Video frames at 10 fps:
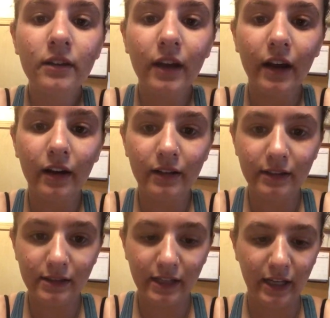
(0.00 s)
Kind of hard
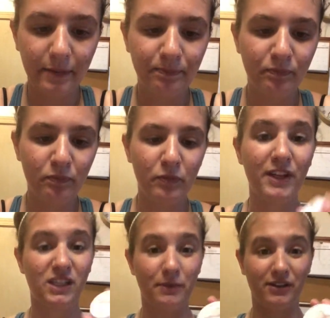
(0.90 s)
to see.
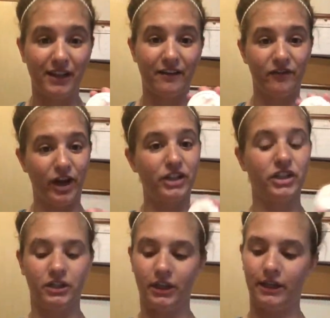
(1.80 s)
This smells like fresh
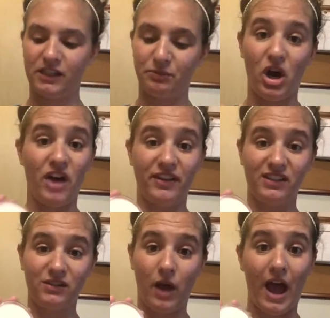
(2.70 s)
and clean like a spa, and
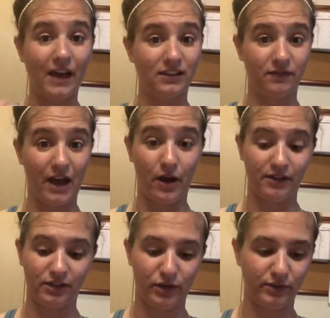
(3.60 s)
this, as of now,
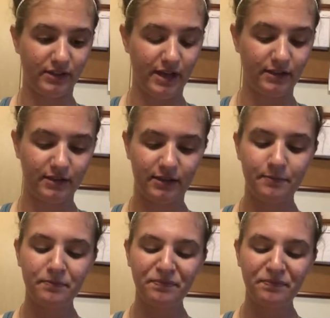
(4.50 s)
has no scent.